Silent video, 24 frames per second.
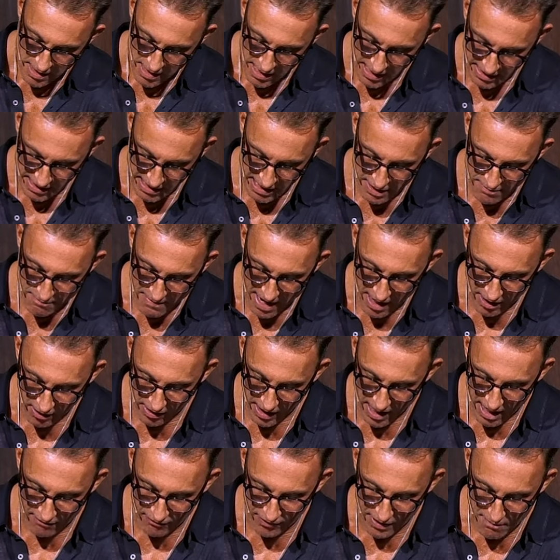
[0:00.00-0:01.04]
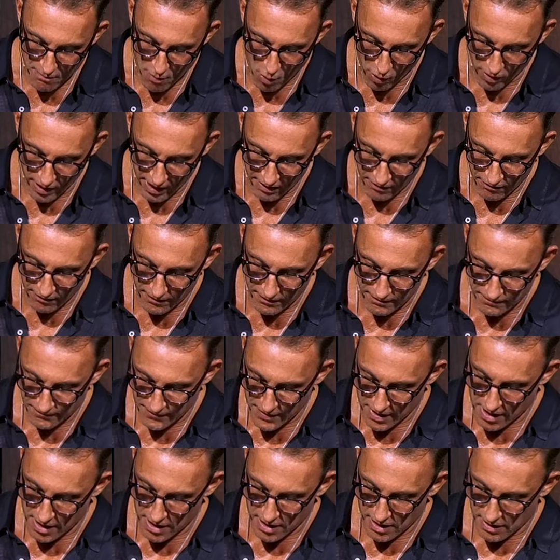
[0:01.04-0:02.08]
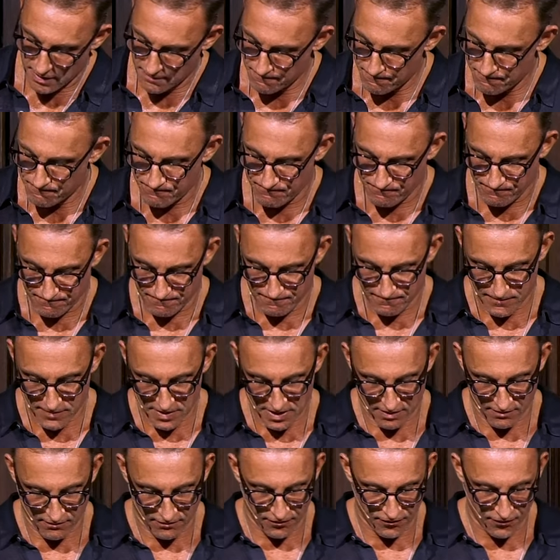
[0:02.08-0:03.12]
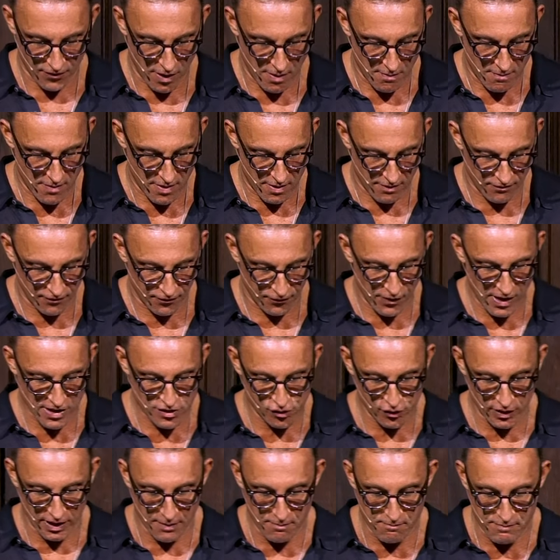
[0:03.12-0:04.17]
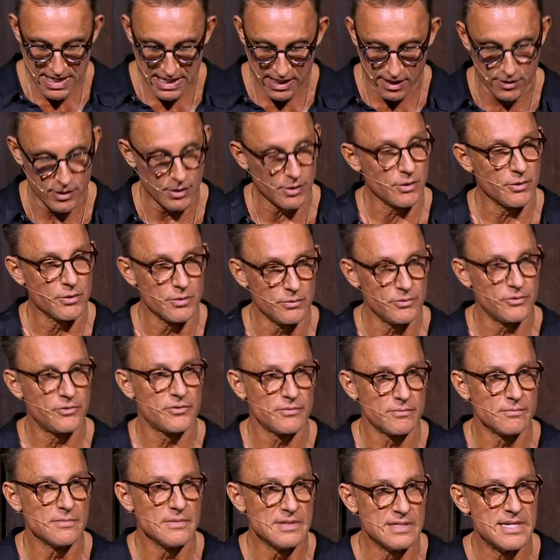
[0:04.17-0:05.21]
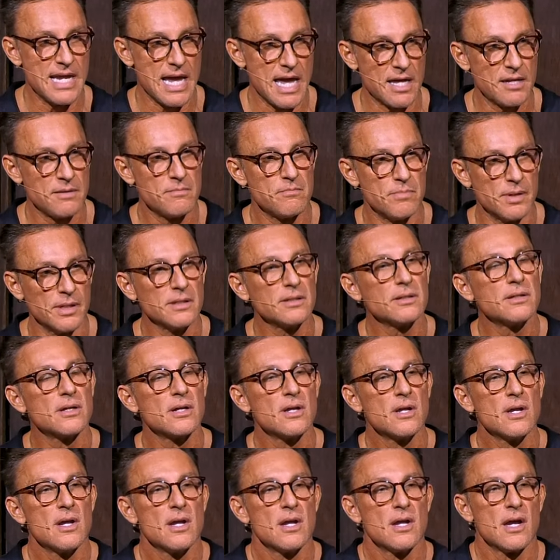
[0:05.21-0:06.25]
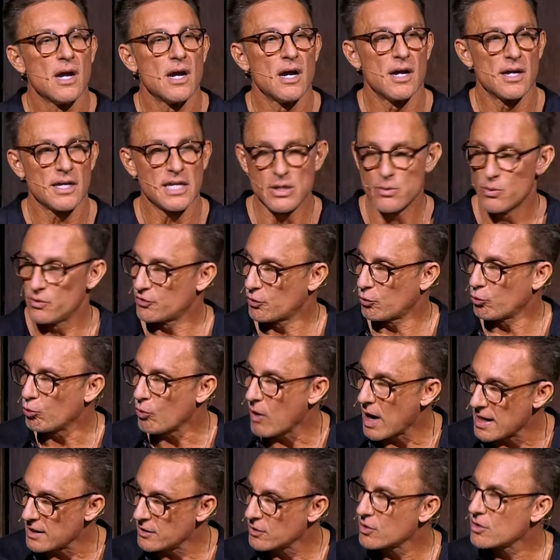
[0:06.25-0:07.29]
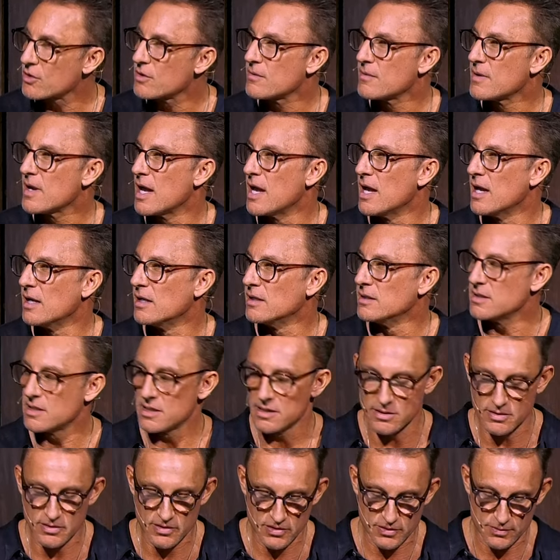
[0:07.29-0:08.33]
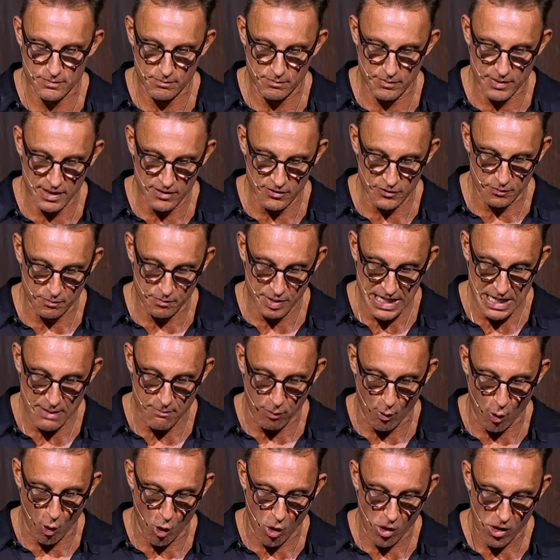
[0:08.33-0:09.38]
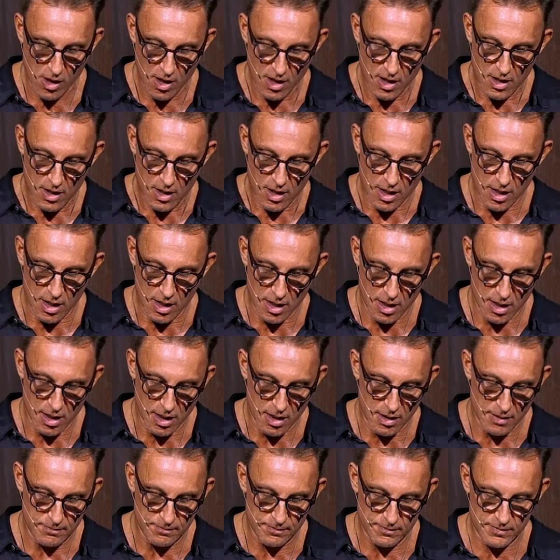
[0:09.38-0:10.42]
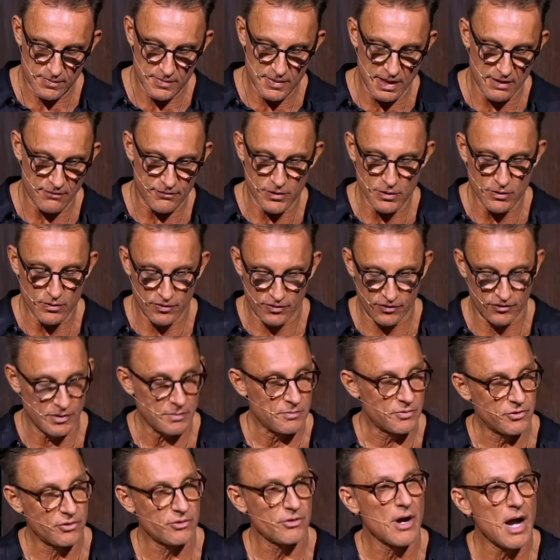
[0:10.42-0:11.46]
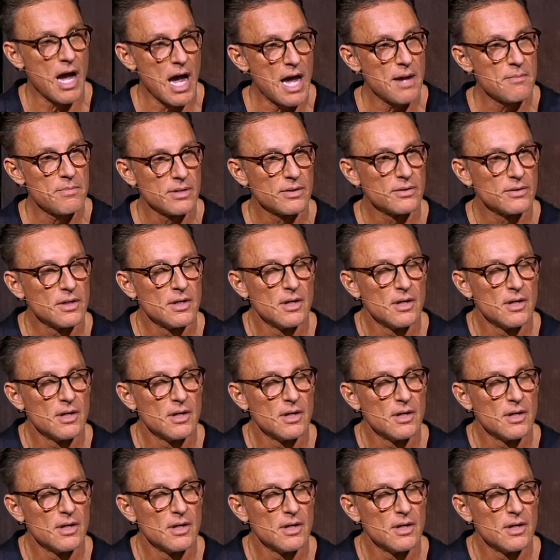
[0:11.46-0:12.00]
an email every morning um, from Frederick Buechner, who's dead, but uh, he was a writer, and his, his people, uh, if you subscribe